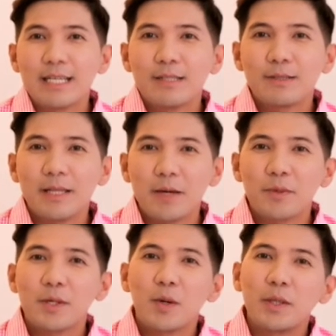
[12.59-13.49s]
Today,
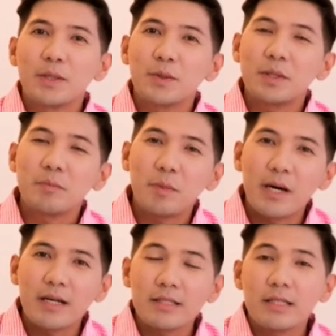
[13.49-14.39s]
we're going to
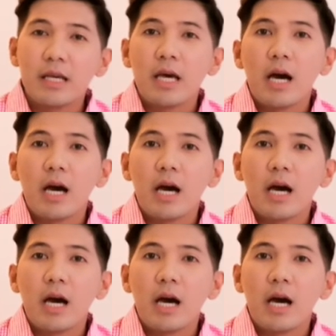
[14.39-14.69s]
unbox